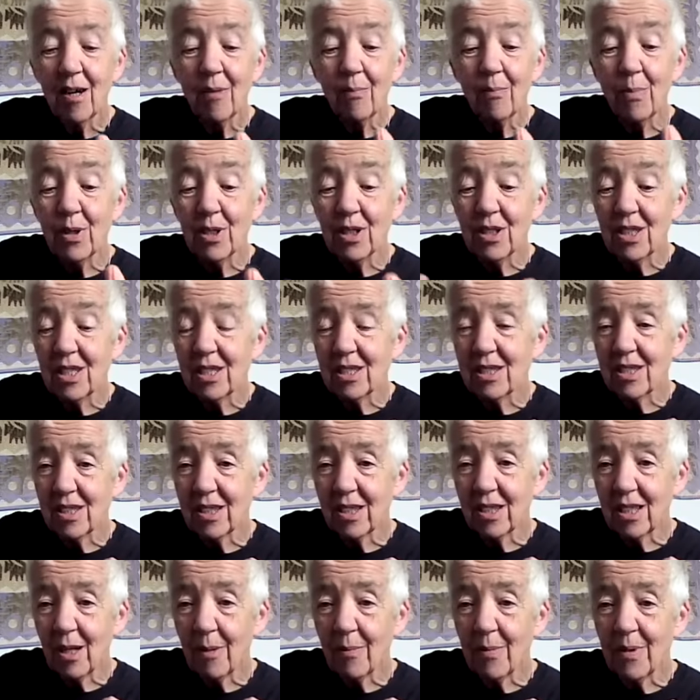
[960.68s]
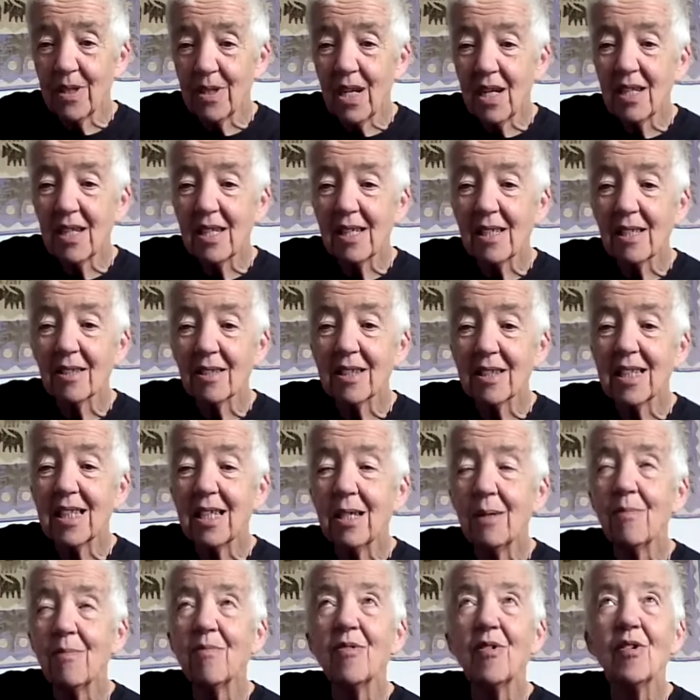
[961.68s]
Put it into the cupboard and it'll
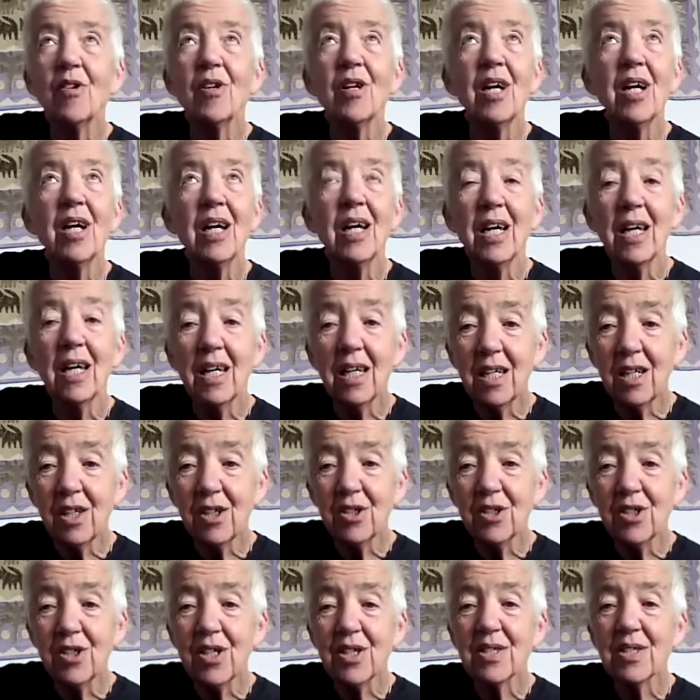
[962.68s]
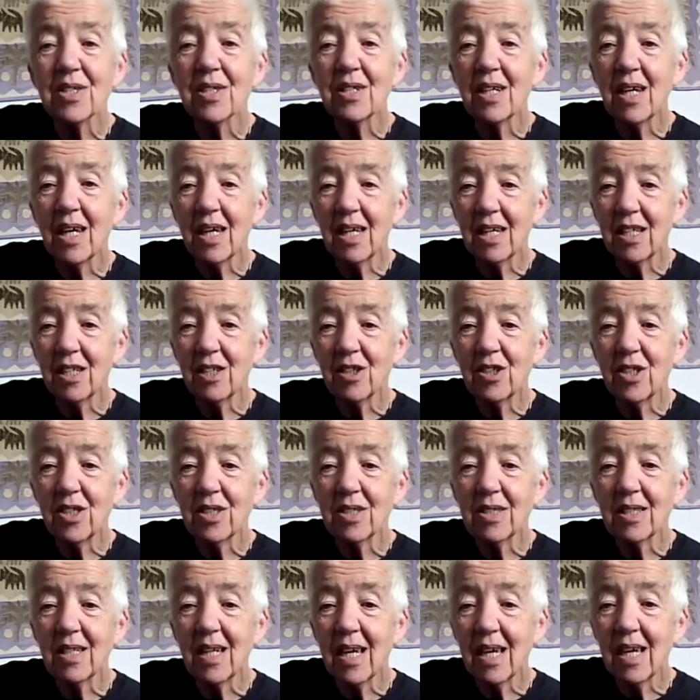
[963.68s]
keep for ages and ages
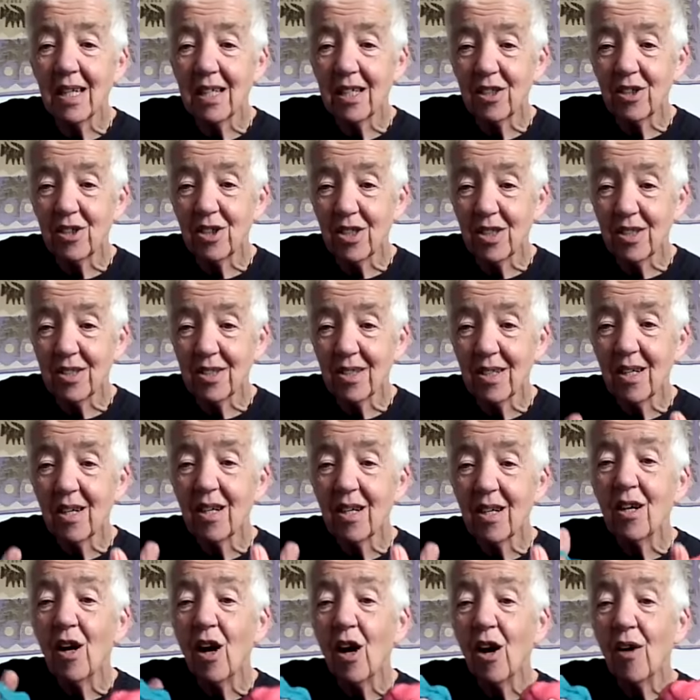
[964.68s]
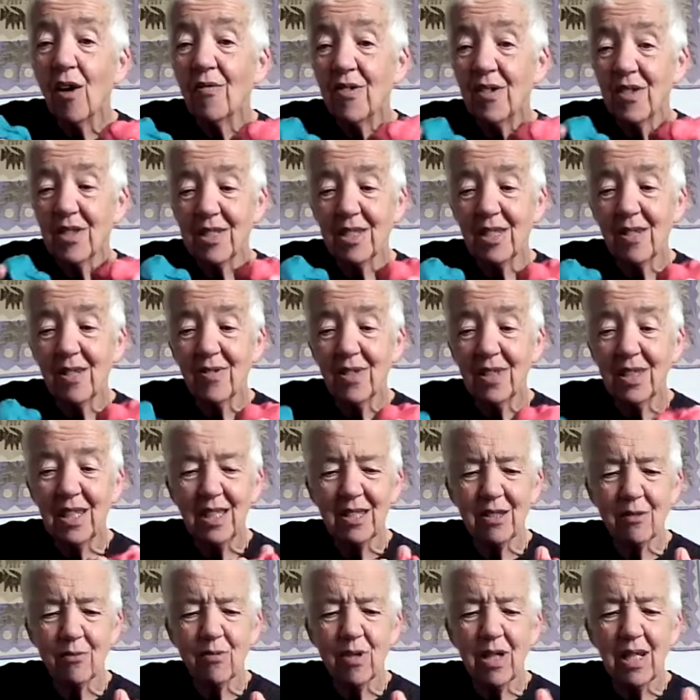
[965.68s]
and ages. Obviously, if it
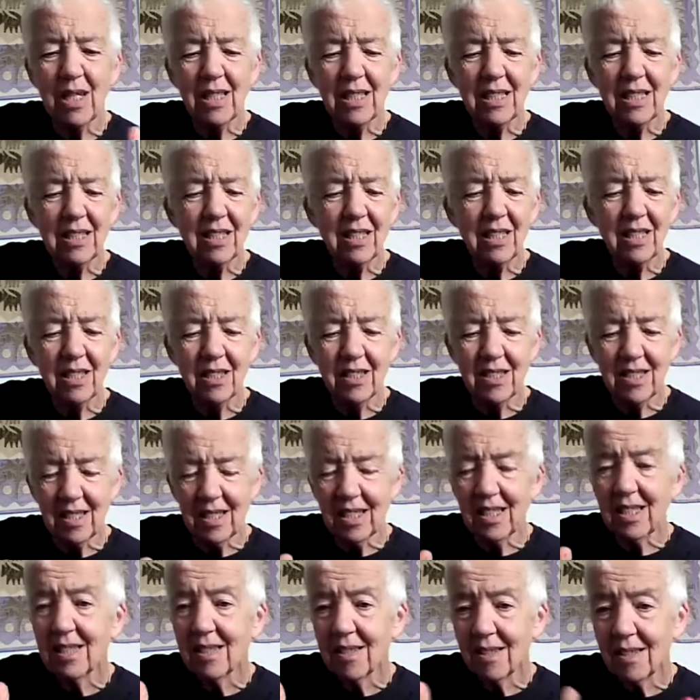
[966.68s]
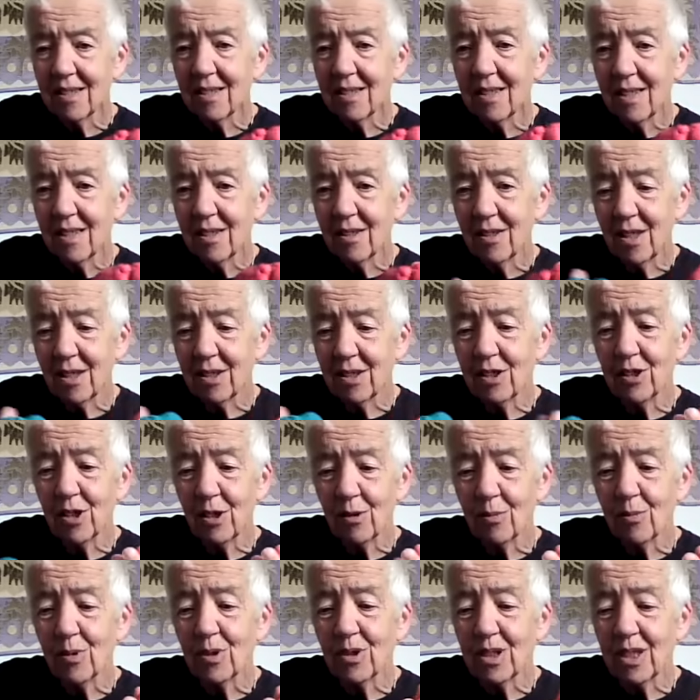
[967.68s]
gets really dirty and you don't
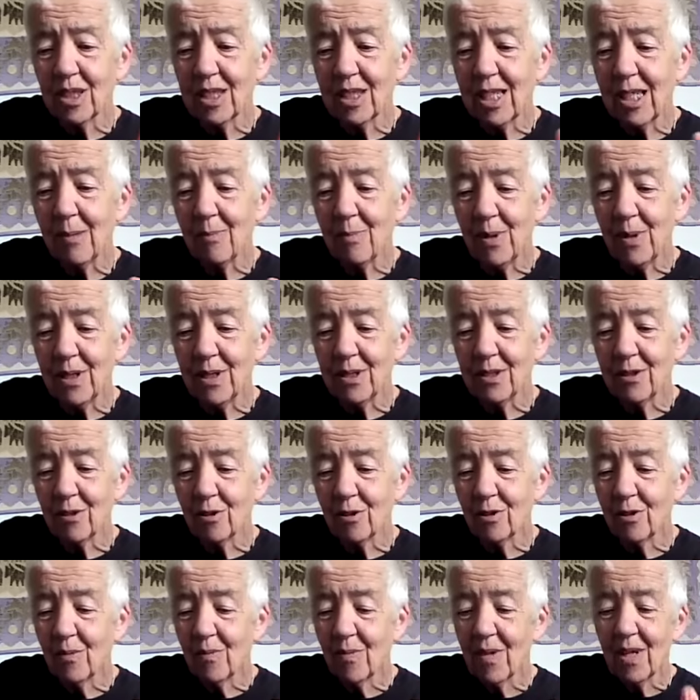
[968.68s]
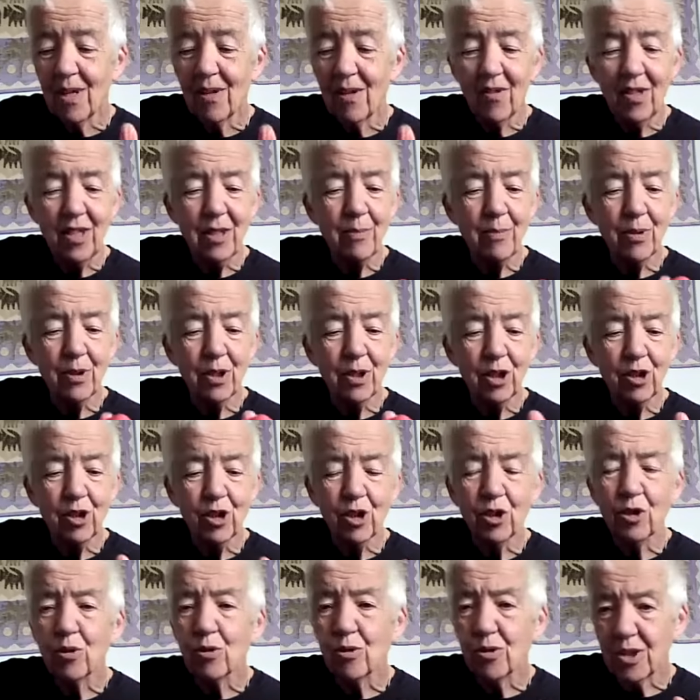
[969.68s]
want to keep it, or if anybody
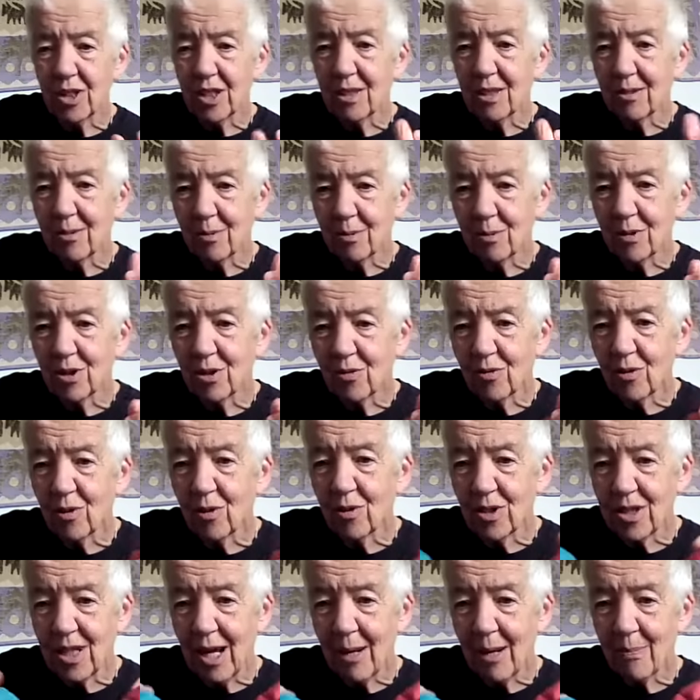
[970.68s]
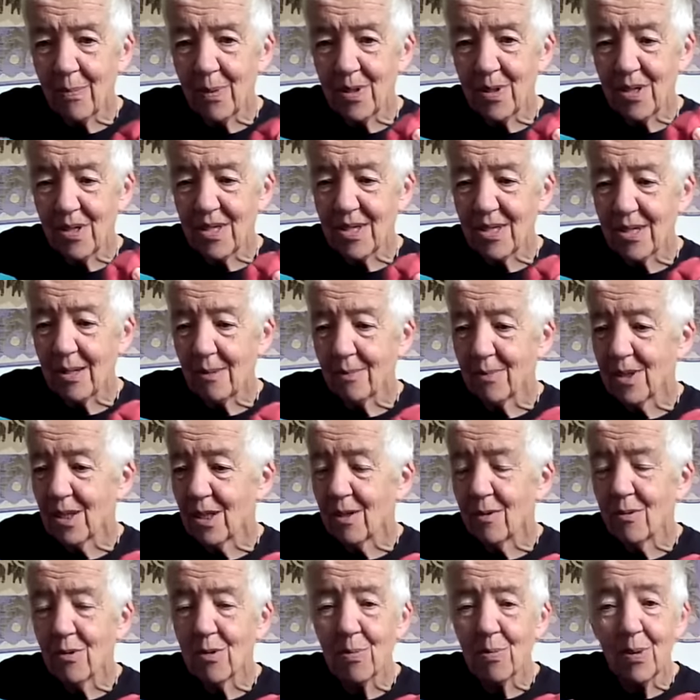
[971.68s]
chews it, which of course happens
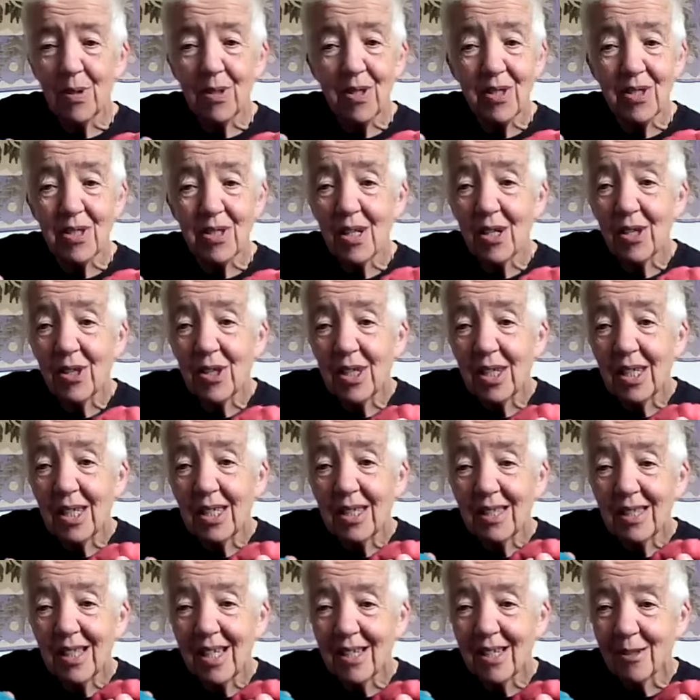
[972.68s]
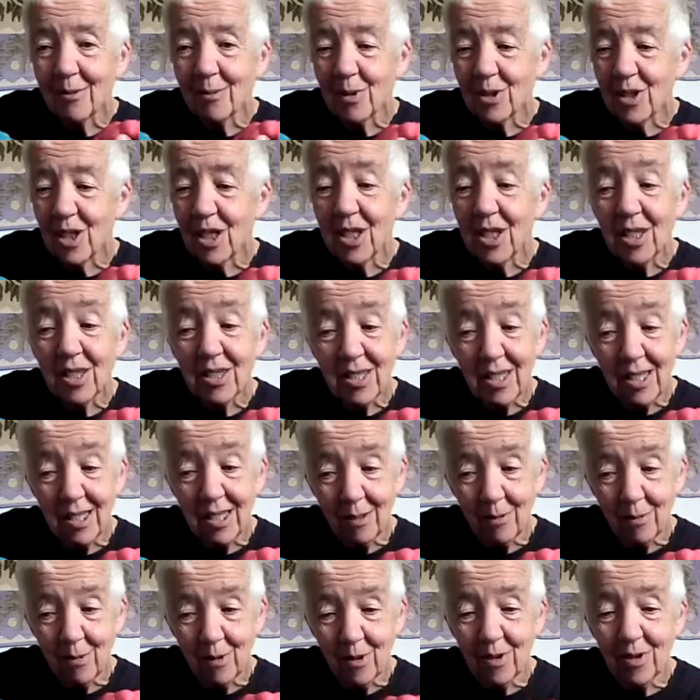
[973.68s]
sometimes, but there's nothing in there that would hurt
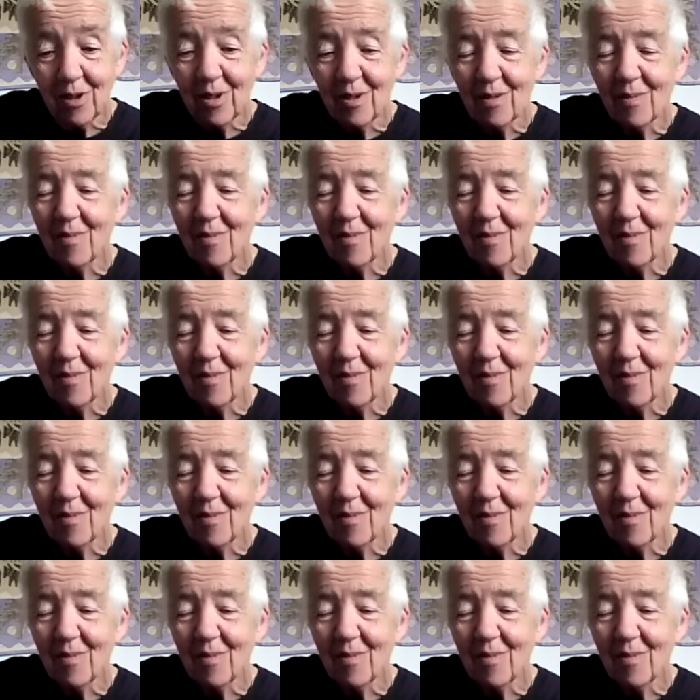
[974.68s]
anyone.